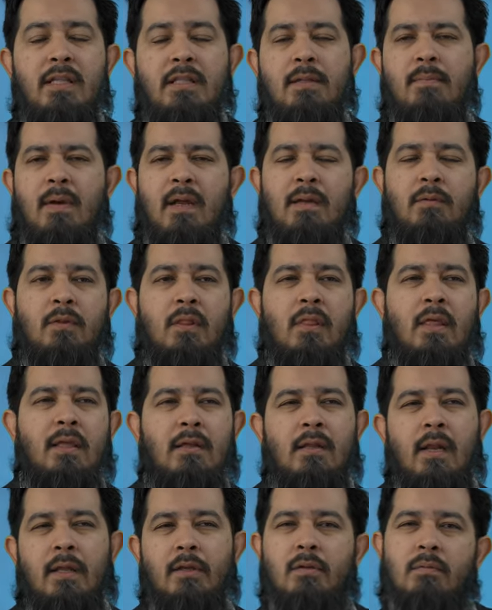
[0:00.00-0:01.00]
They might
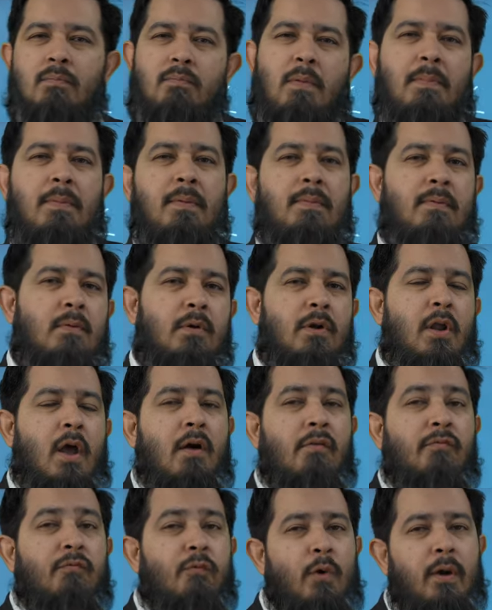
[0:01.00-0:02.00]
think like, maybe we want to
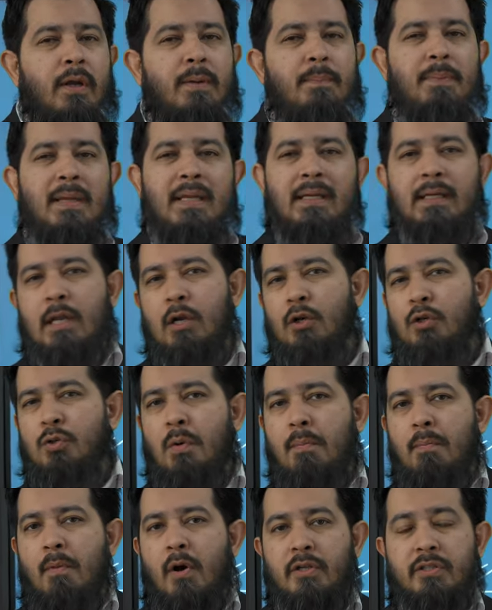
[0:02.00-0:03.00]
avoid being near to
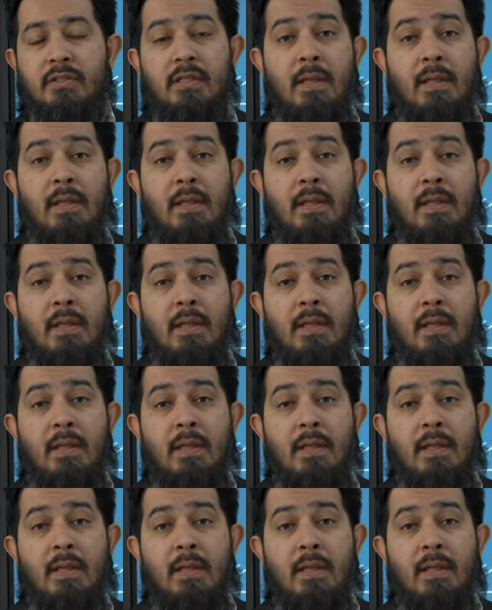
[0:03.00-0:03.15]
a mosque.